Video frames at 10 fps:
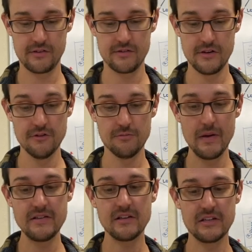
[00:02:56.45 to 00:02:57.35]
So you'll
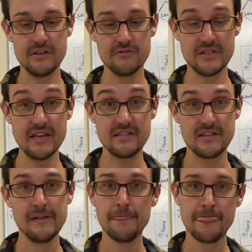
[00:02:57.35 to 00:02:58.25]
basically use this
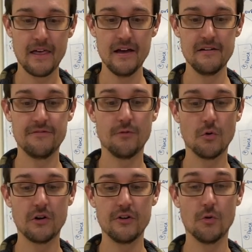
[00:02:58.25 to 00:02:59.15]

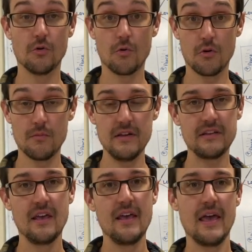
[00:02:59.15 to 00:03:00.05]
for your ornament,
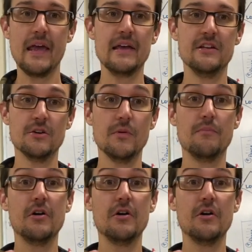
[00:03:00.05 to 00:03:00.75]
and you'll be putting